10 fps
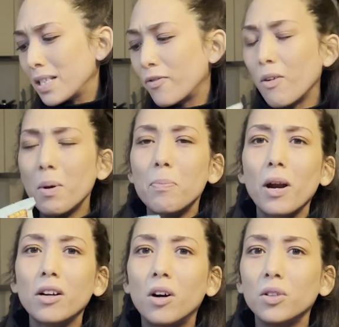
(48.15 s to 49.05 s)
It's from a
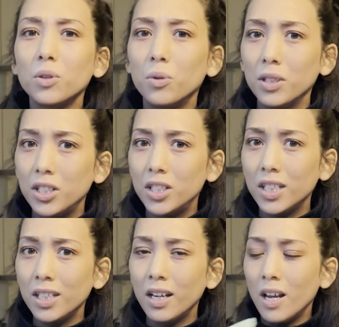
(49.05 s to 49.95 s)
brand called
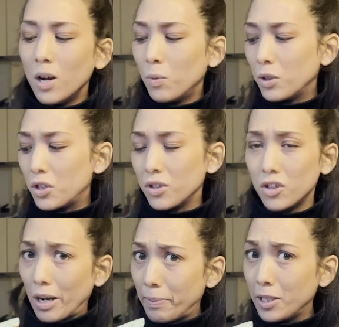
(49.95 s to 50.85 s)
Oishi, which is a
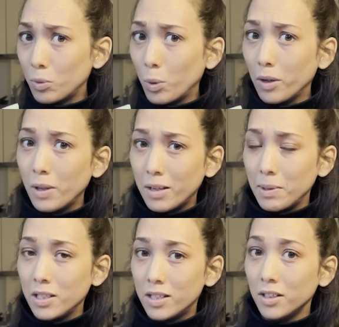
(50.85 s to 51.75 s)
Japanese word that
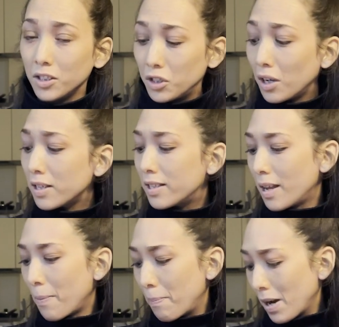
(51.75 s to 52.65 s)
means delicious,
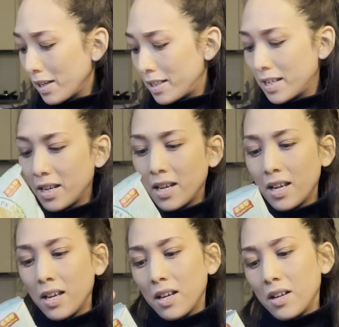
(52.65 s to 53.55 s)
but
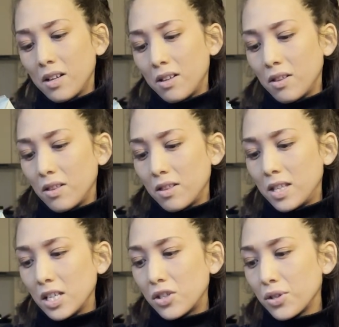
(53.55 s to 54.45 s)

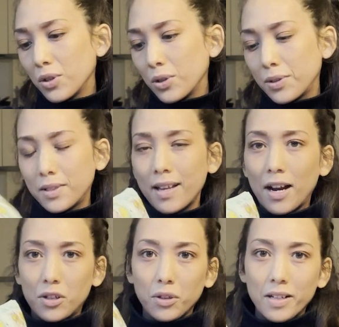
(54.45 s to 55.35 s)
this looks
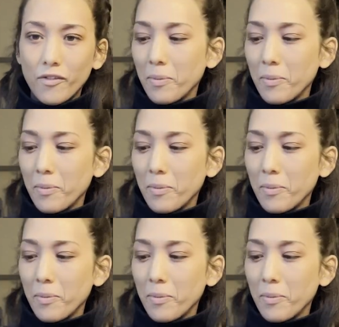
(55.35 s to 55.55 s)
actually never